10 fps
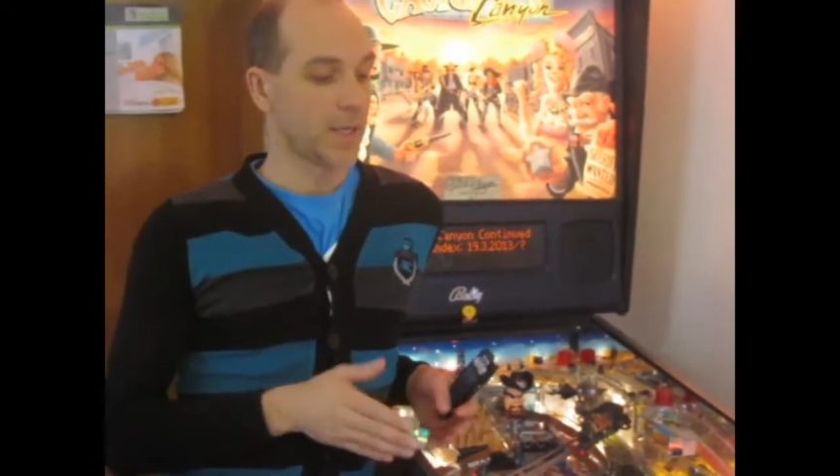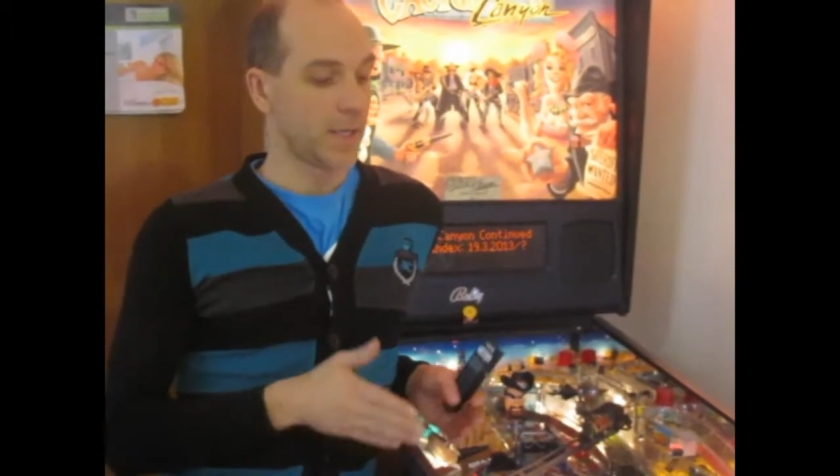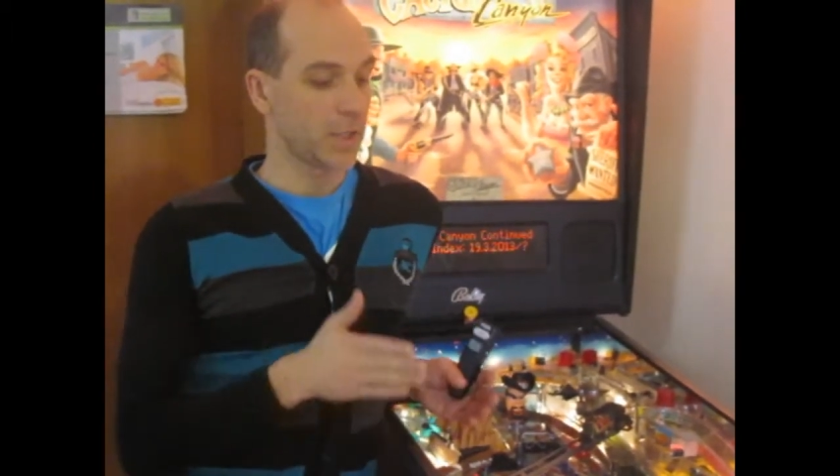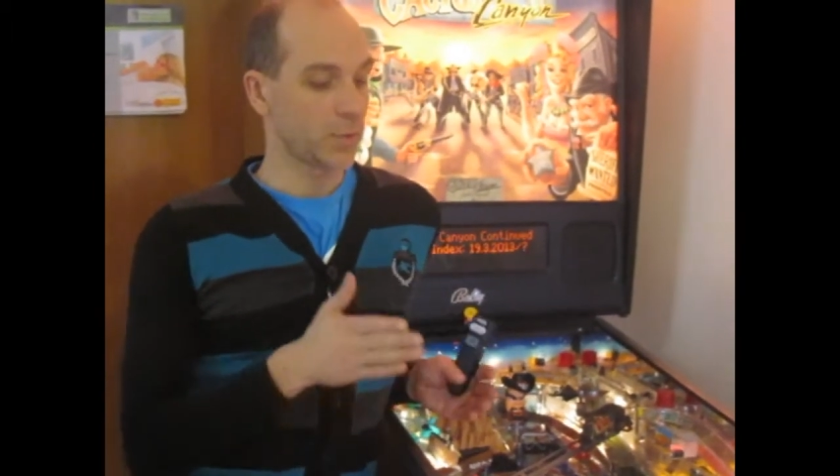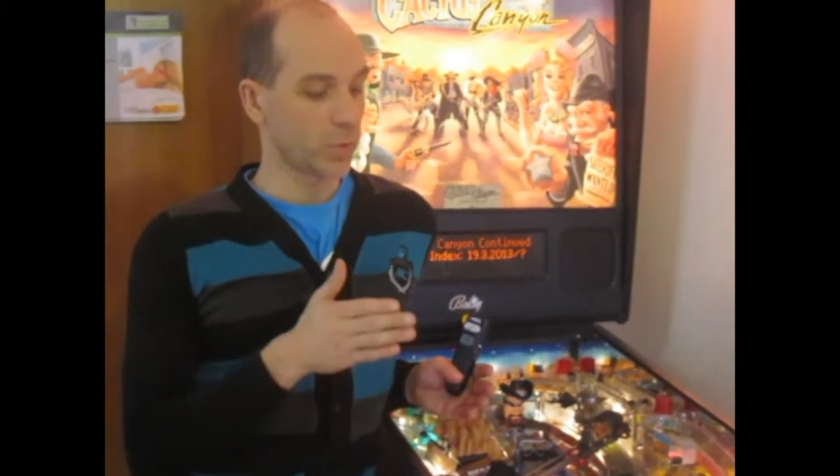
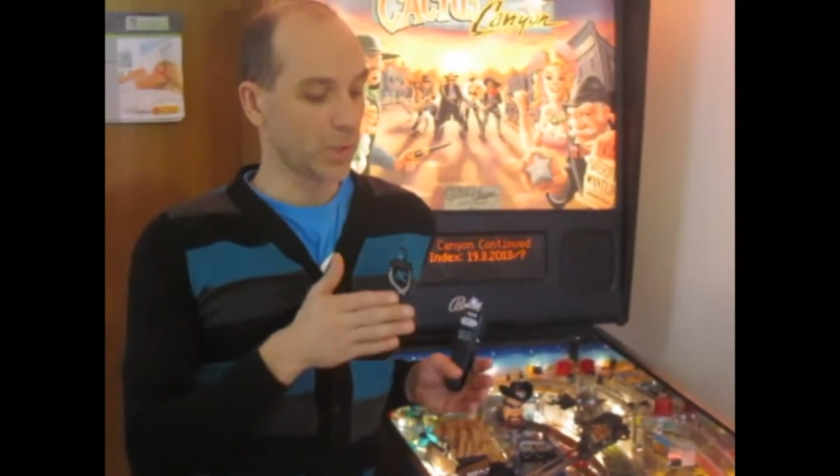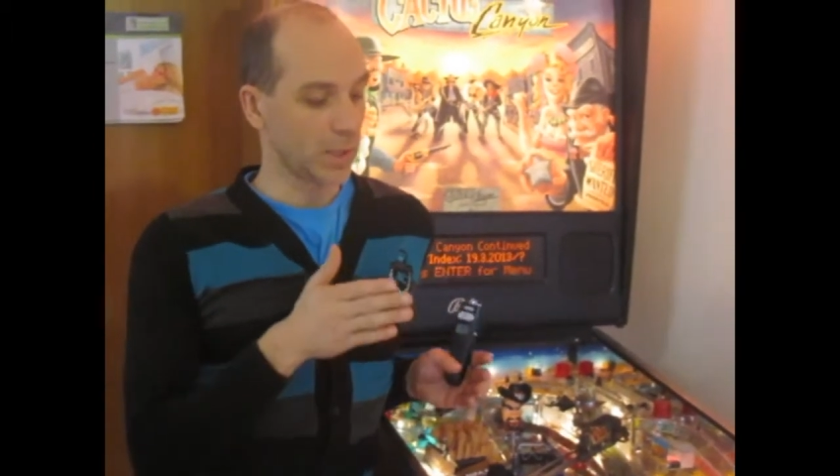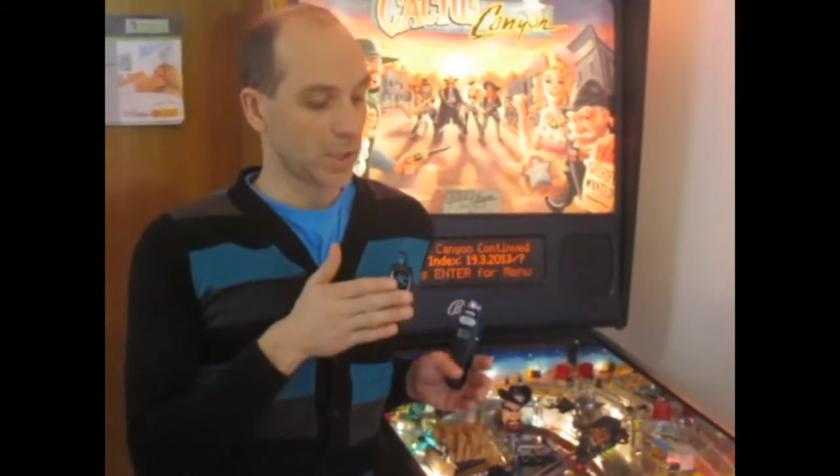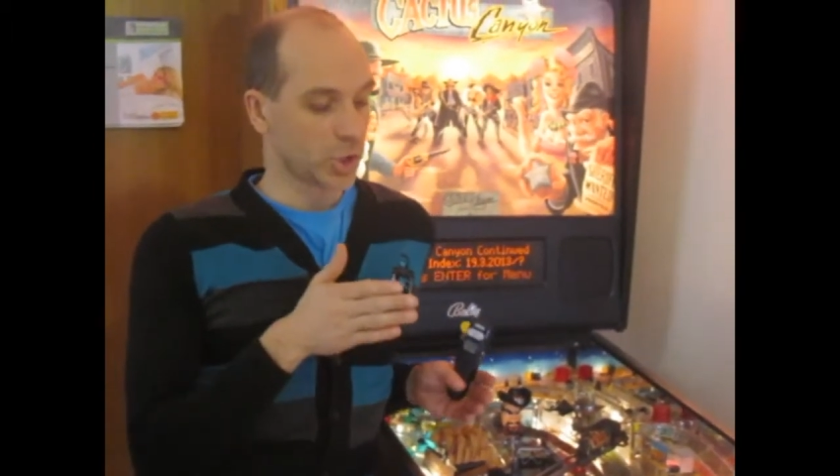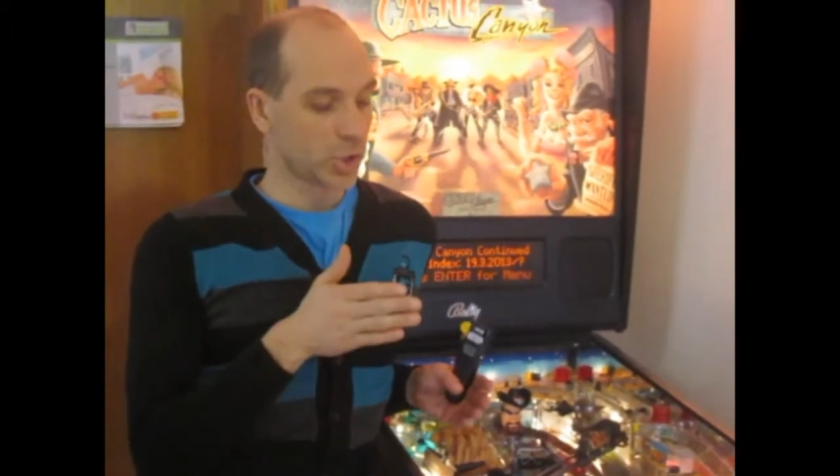it
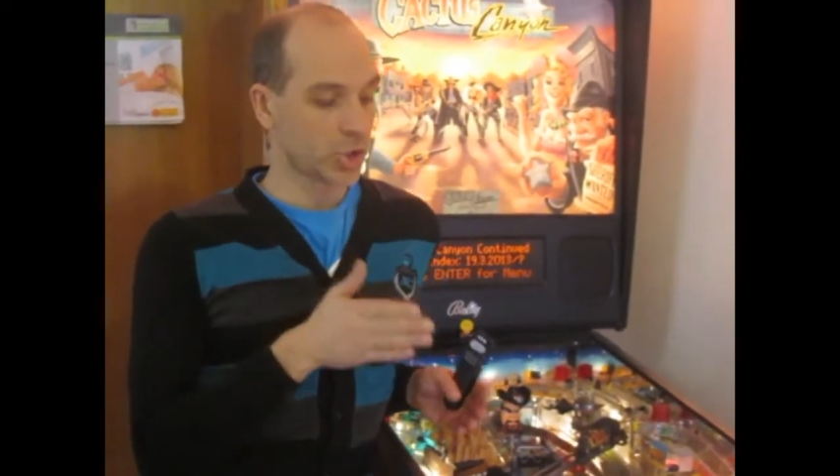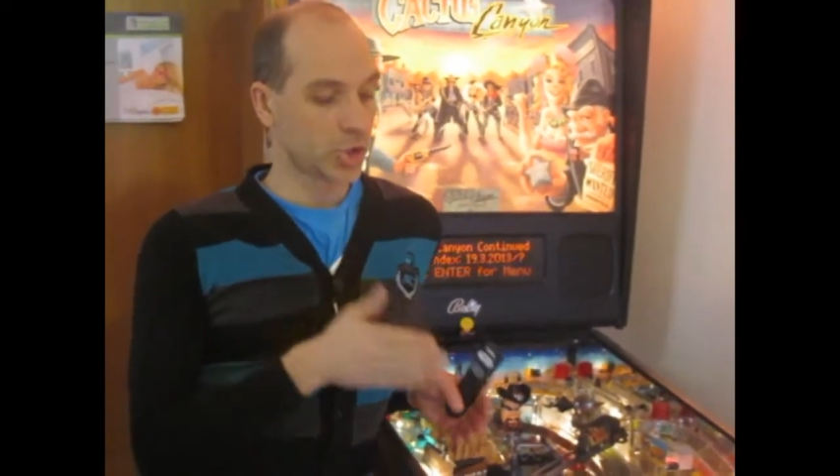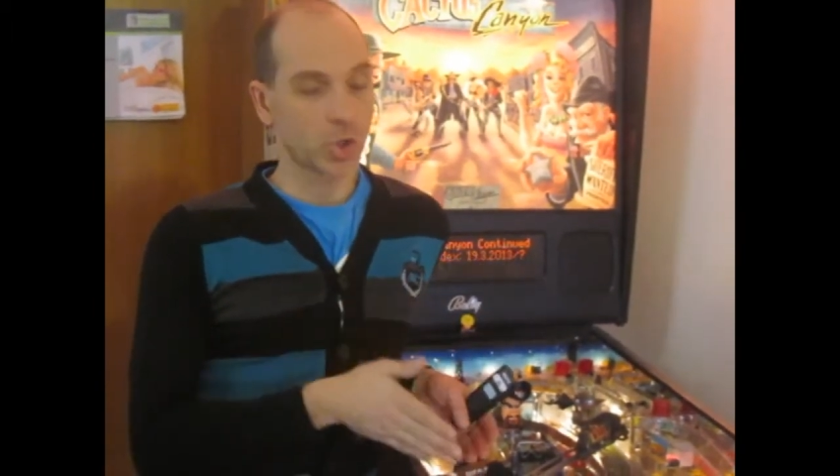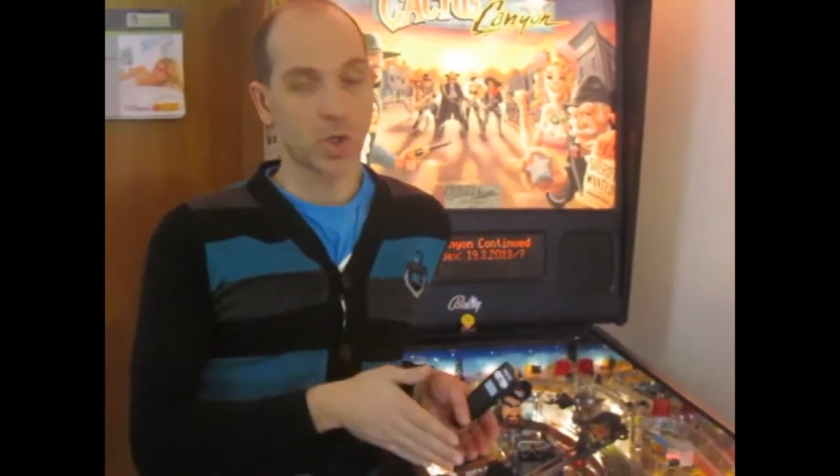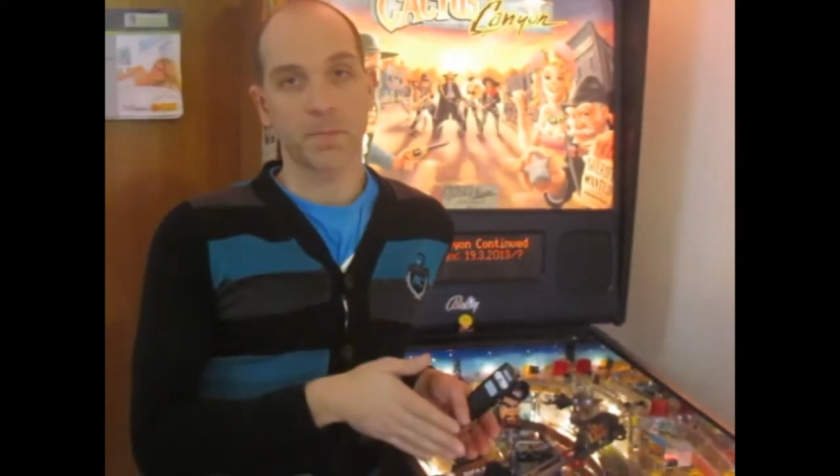will
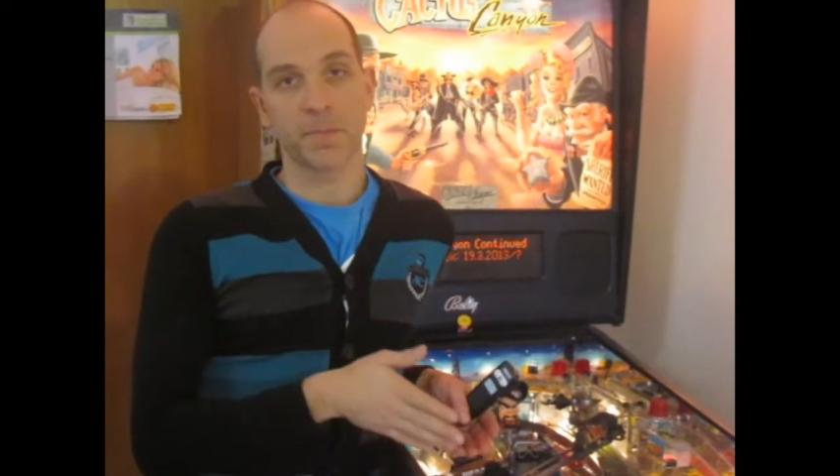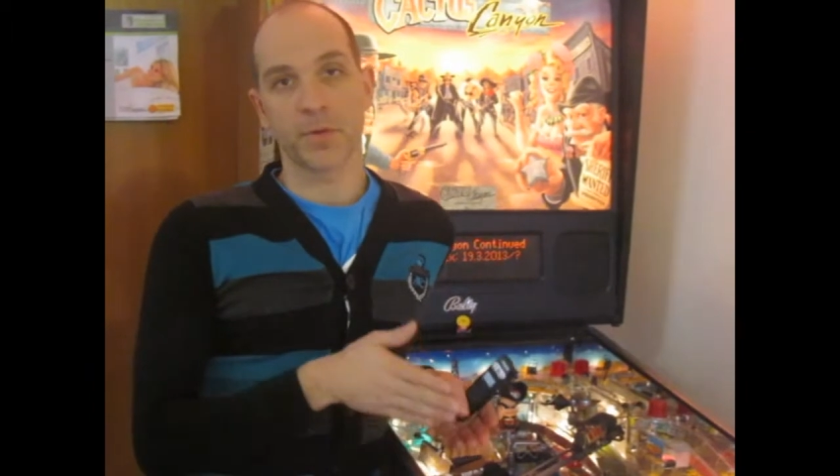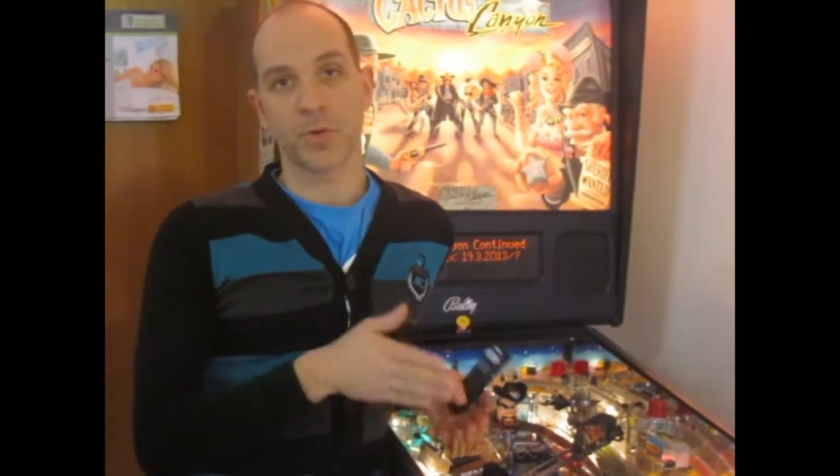stop